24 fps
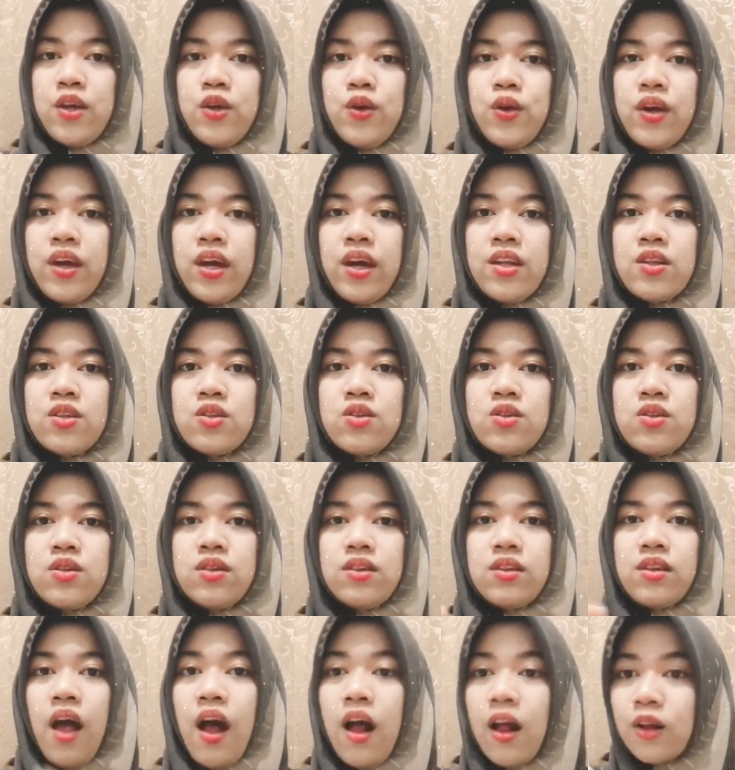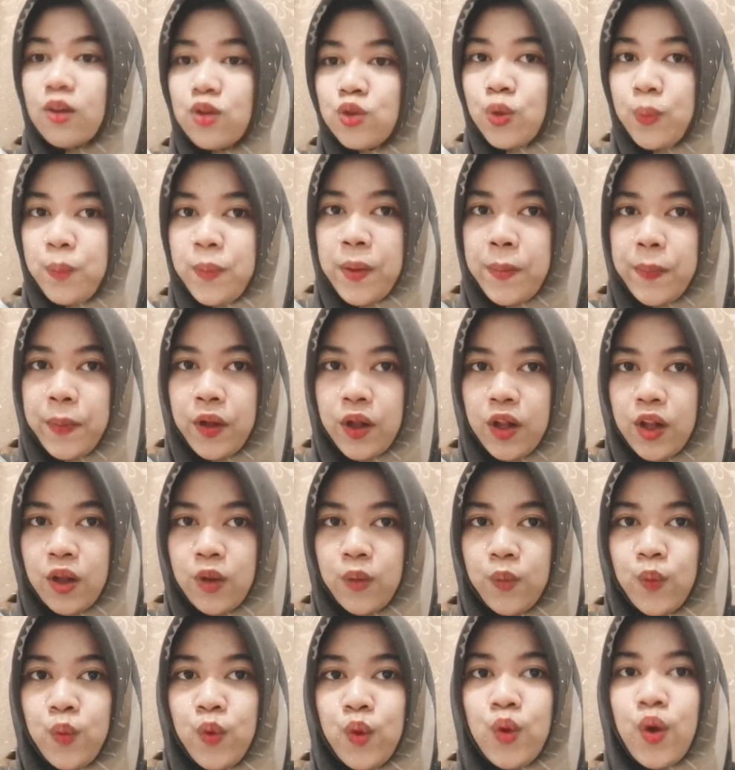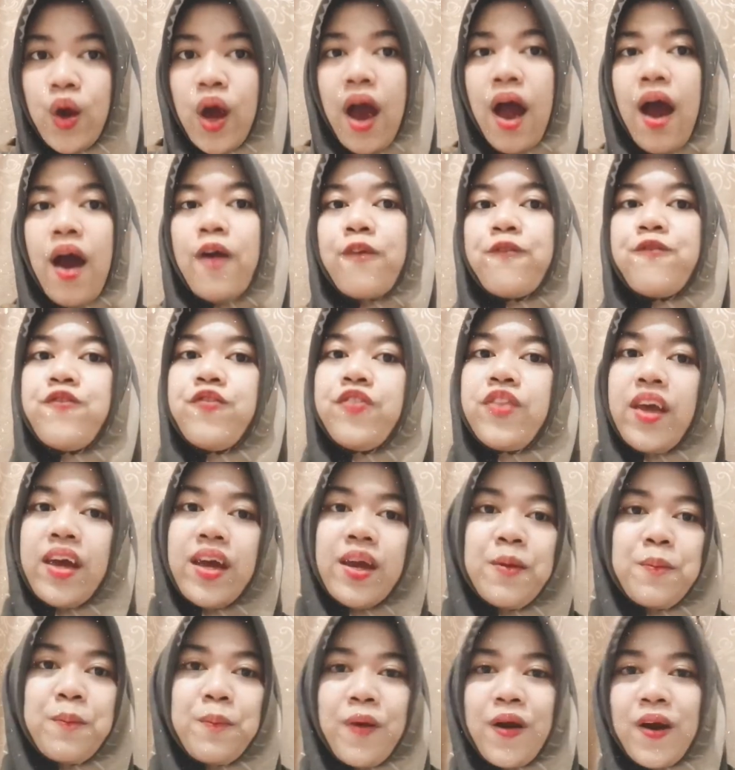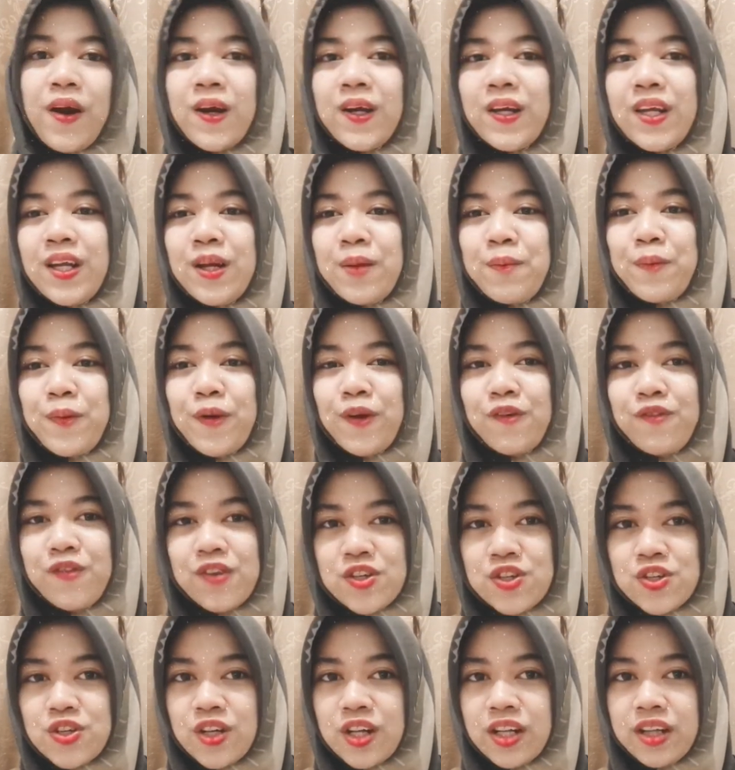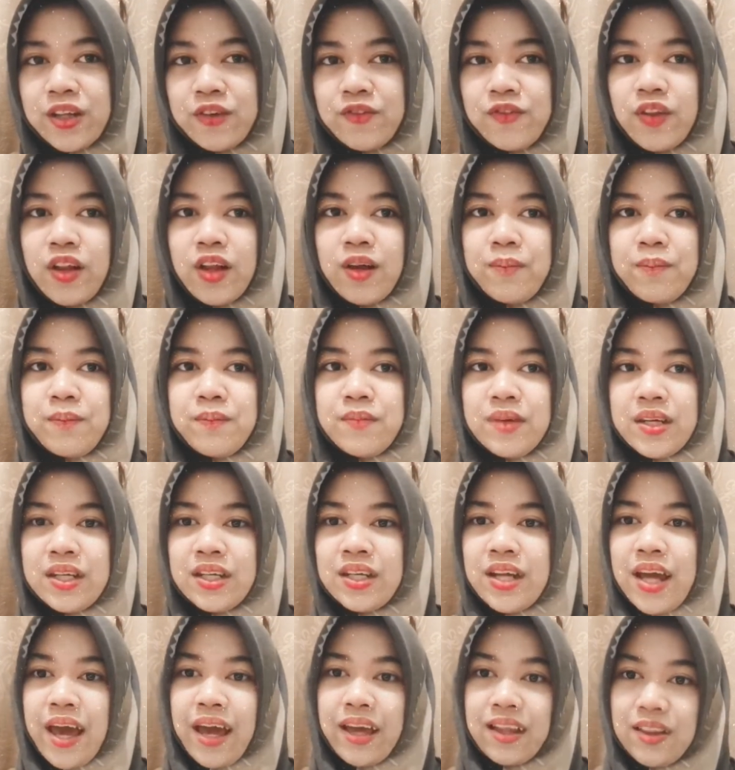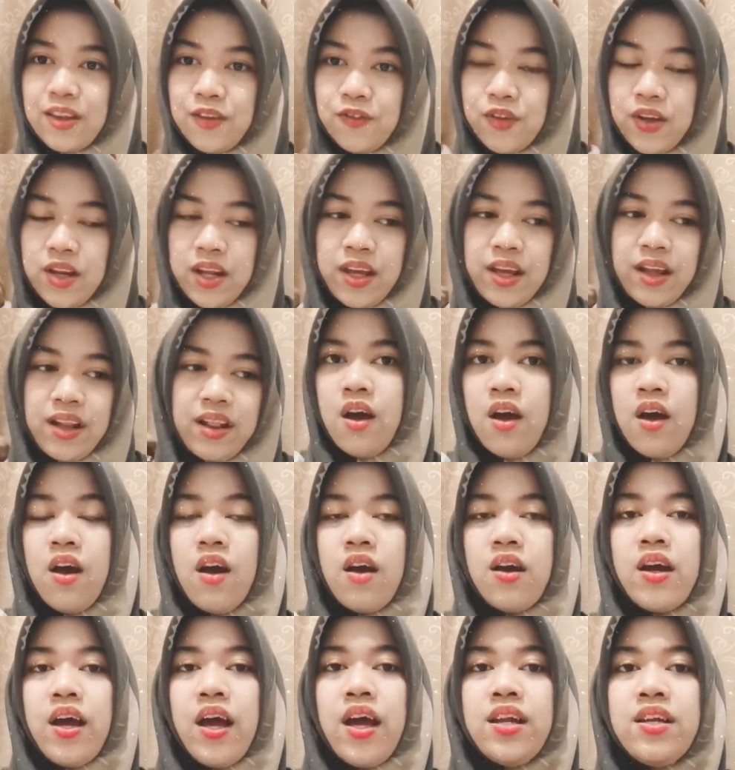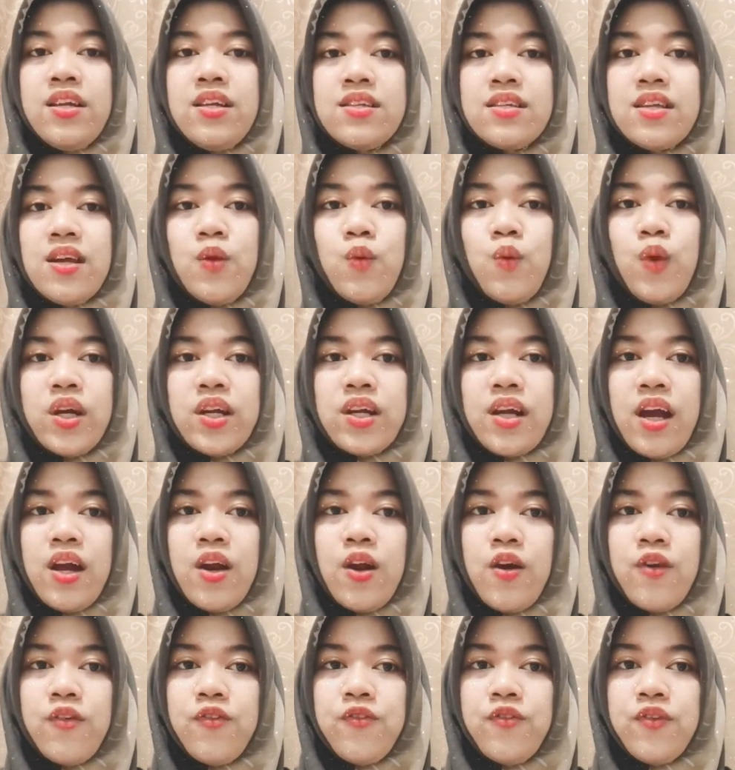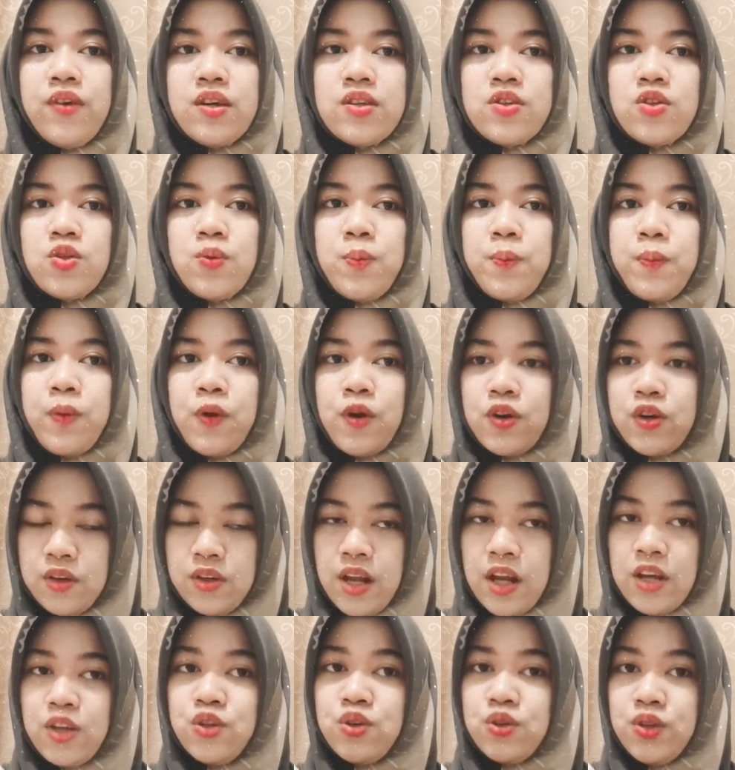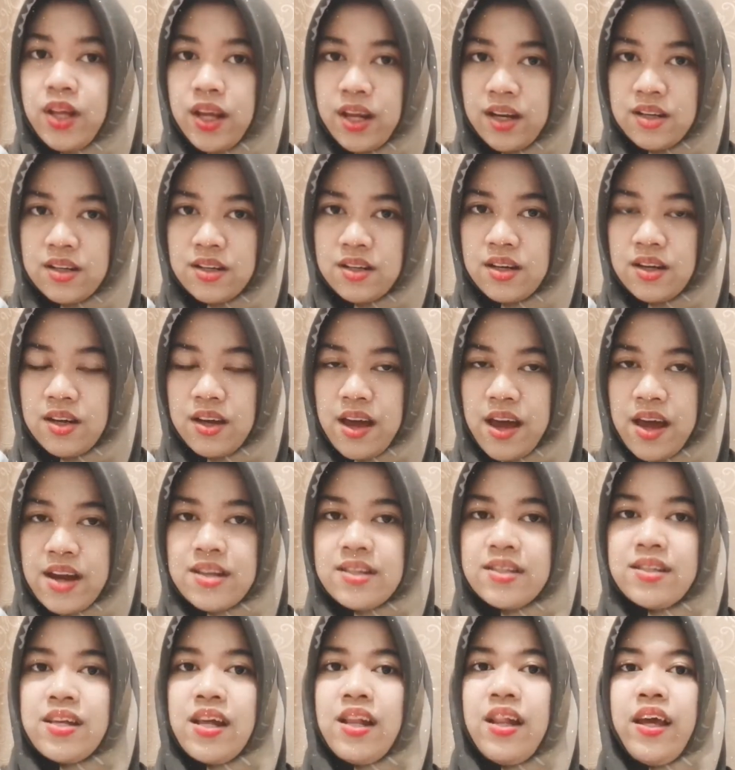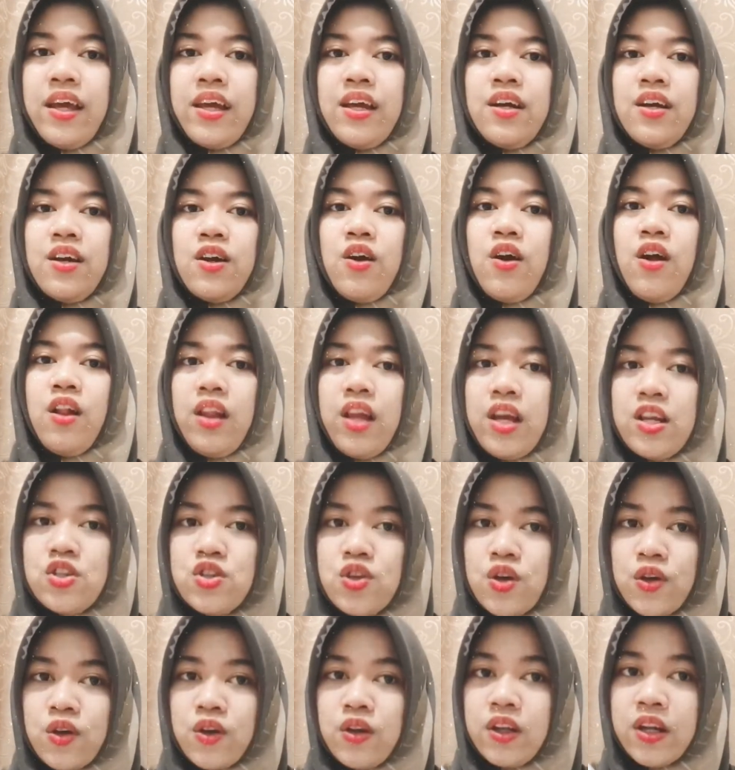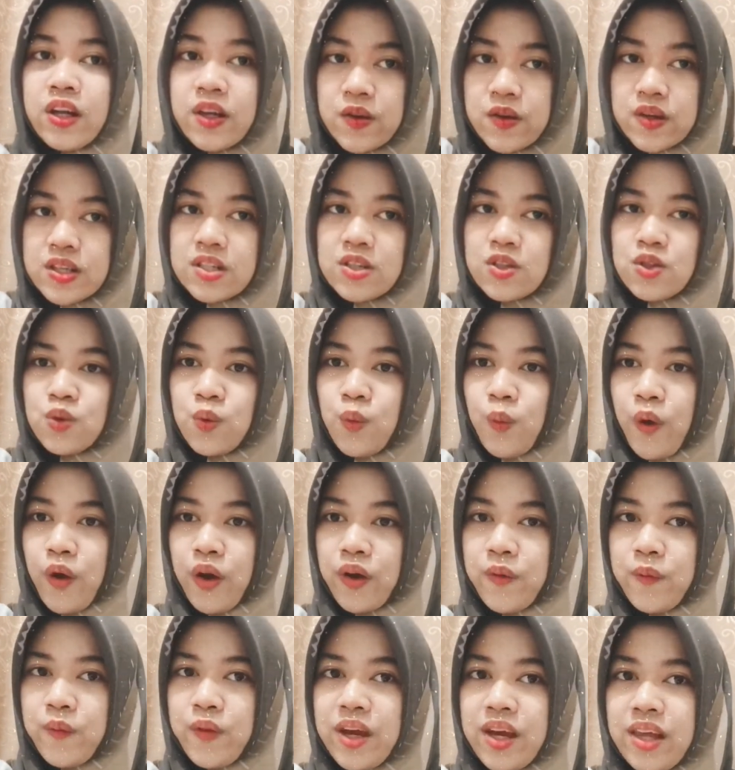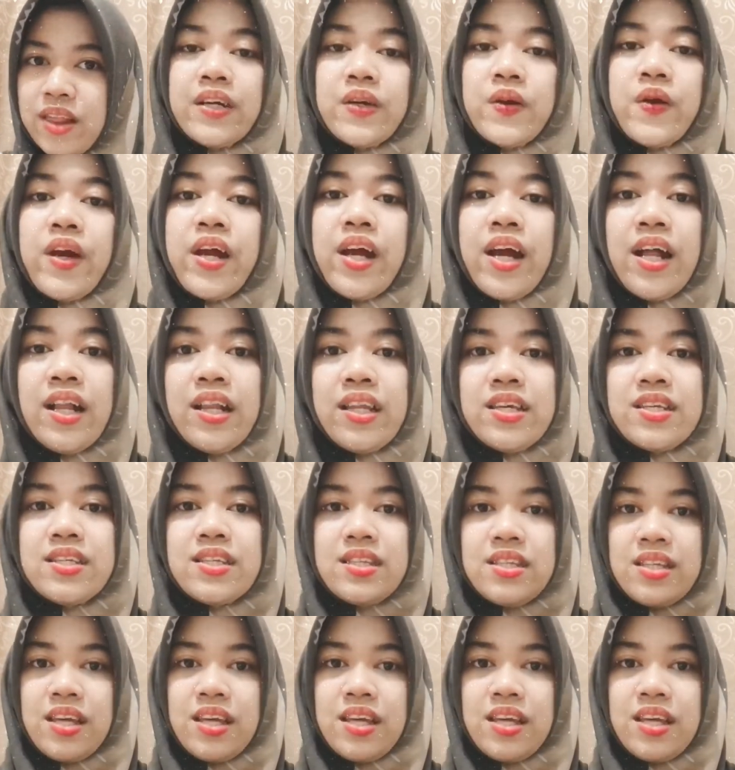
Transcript: You can talk to people who have taken part in a professional development activity and decide what kind of support that you need, and select a college or colleagues to work with, realistic